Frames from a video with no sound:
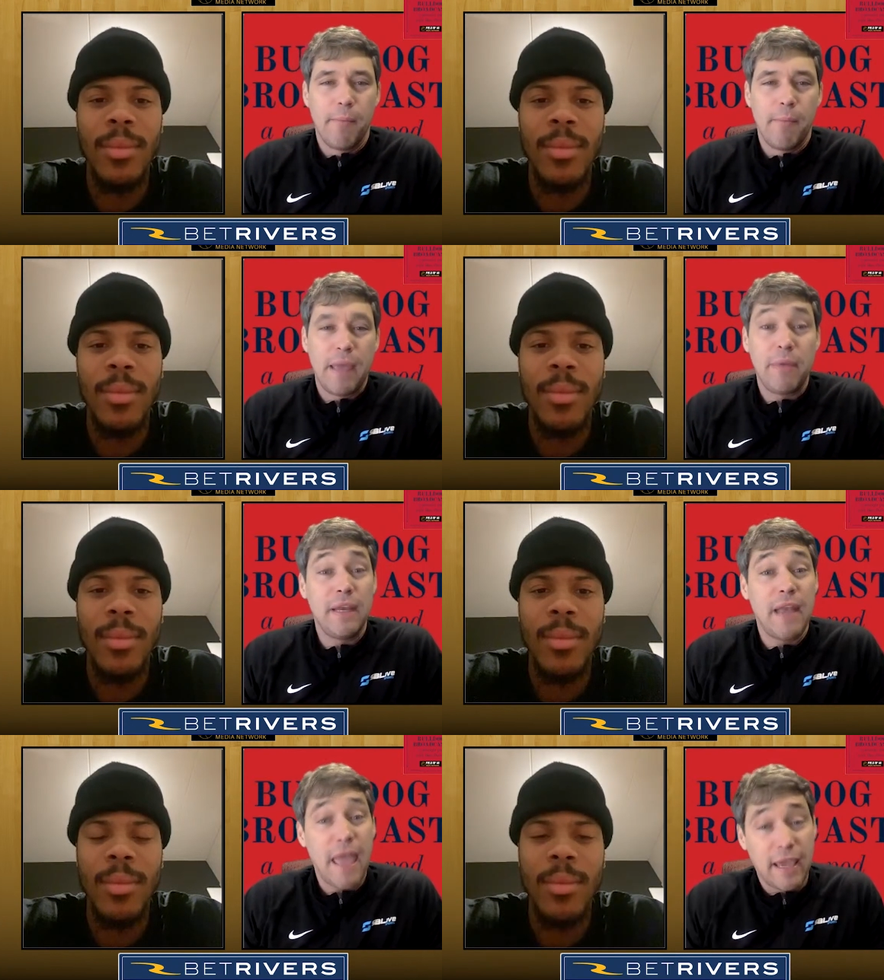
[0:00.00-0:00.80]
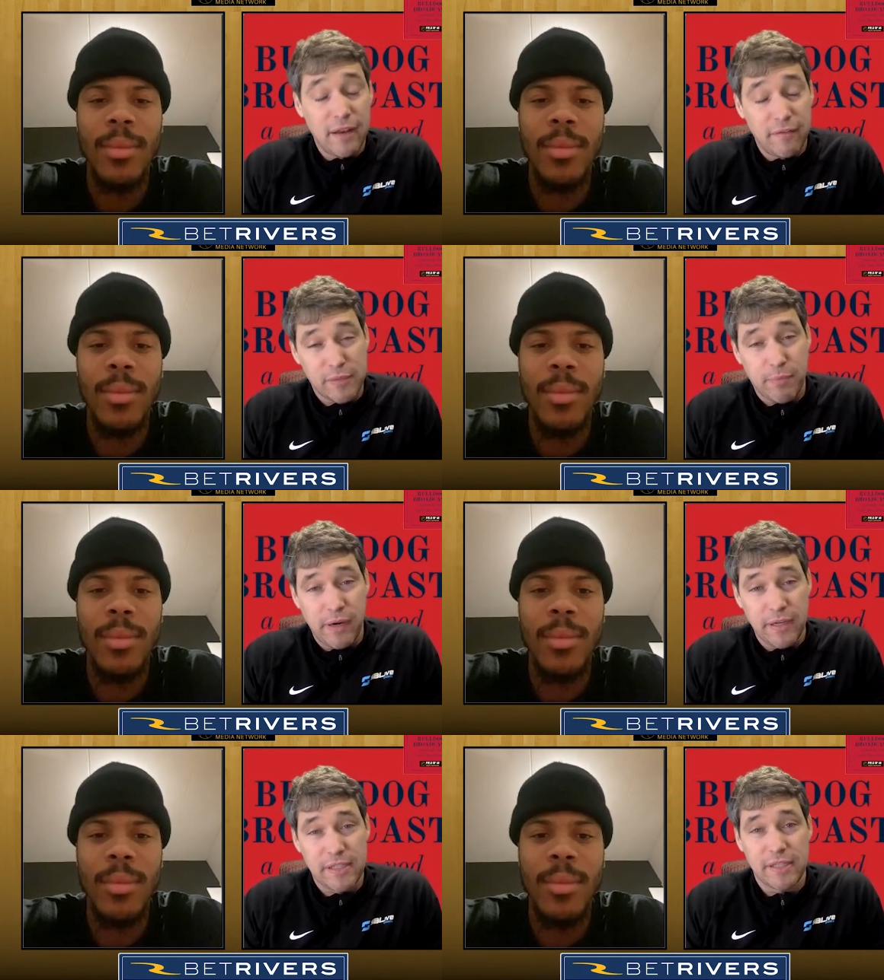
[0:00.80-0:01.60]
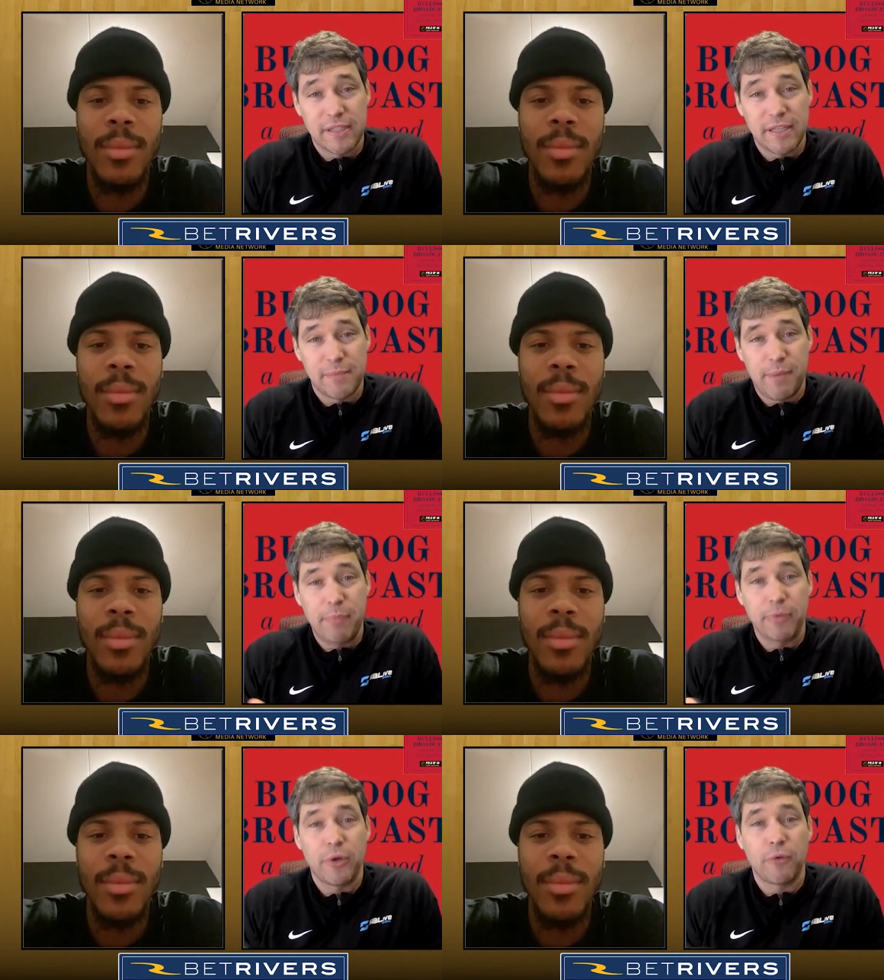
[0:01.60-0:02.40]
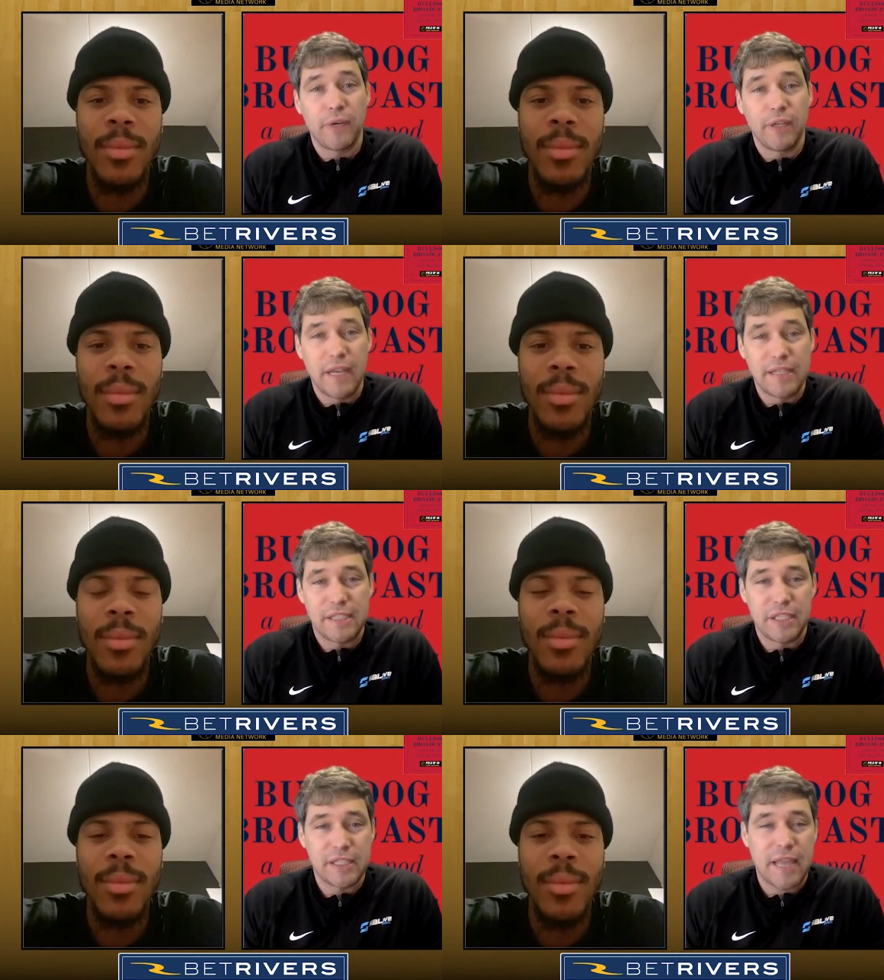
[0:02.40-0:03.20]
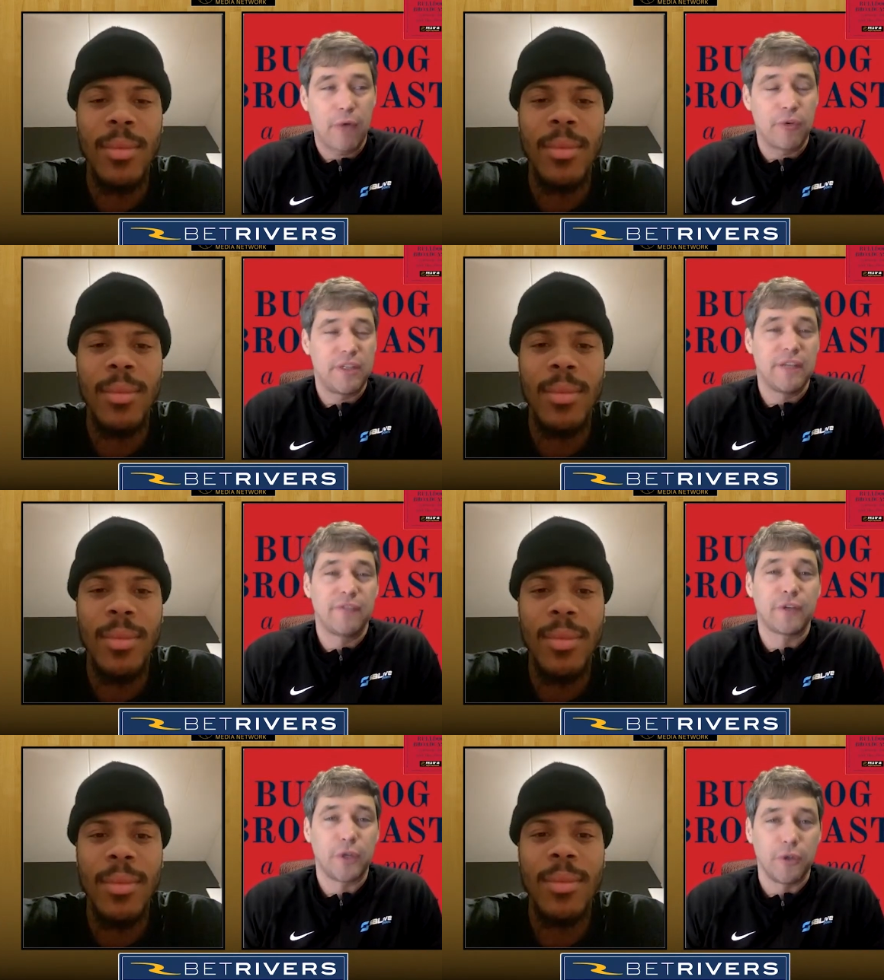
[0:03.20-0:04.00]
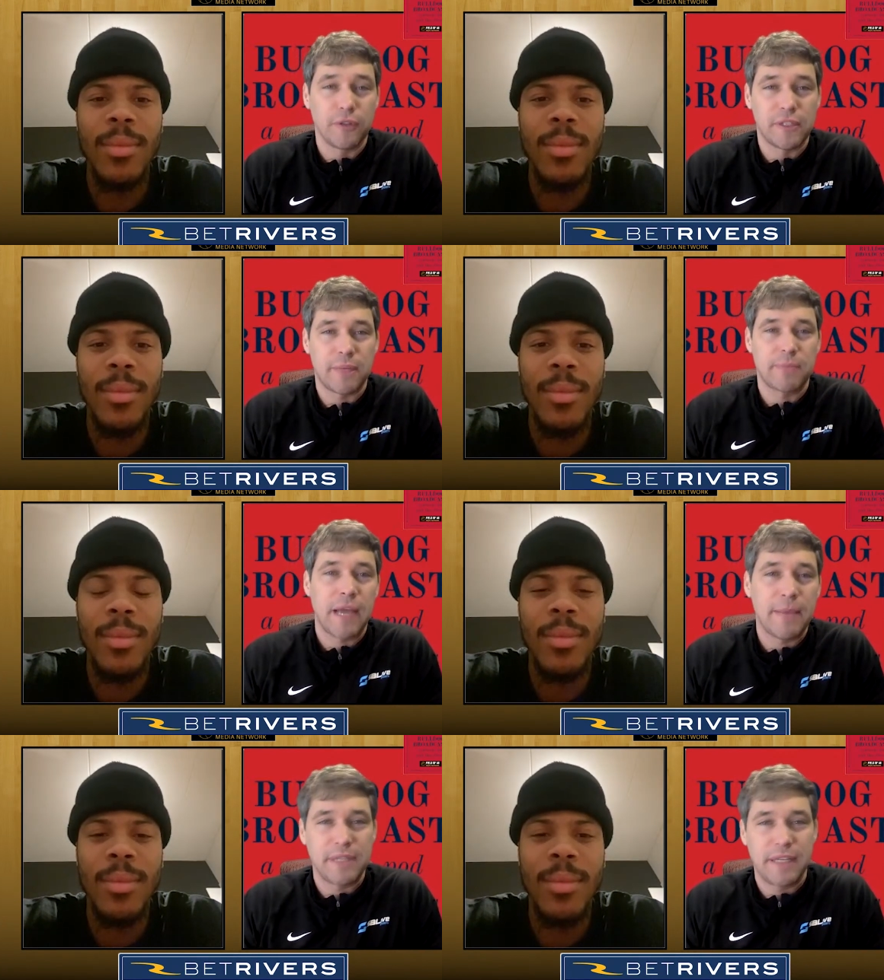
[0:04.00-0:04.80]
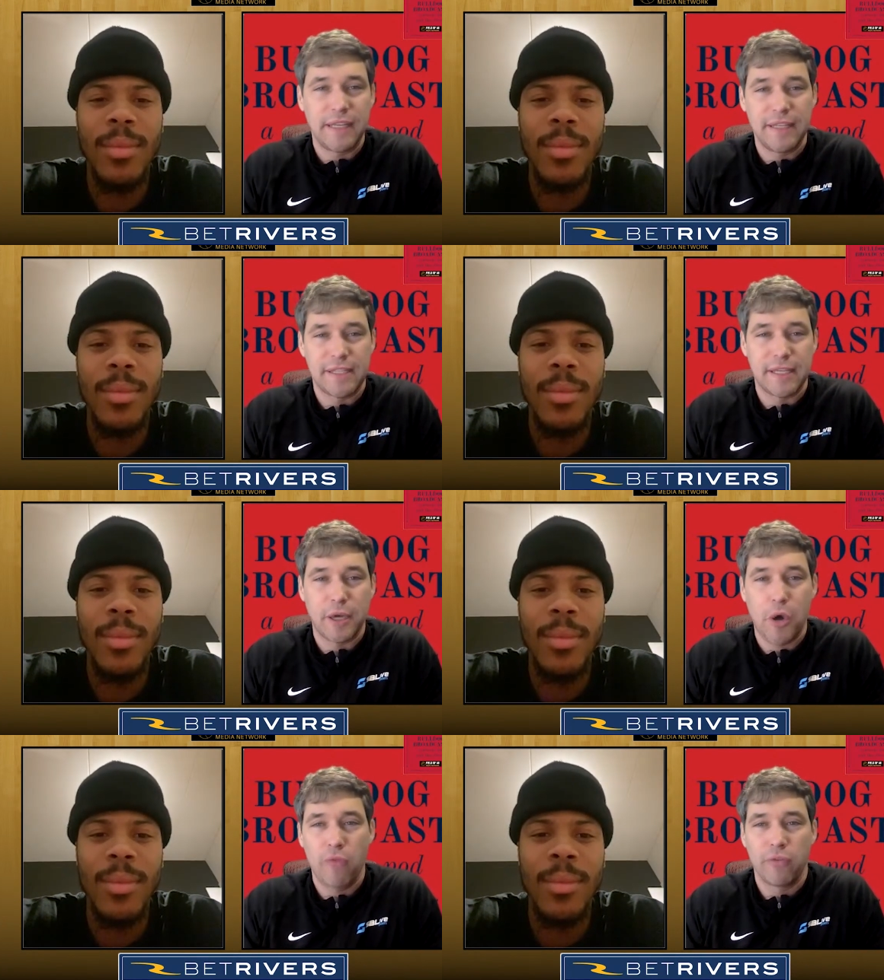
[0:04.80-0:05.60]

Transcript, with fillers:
Speaker 1: maybe negative experiences because people don't realize just how difficult sometimes it is to go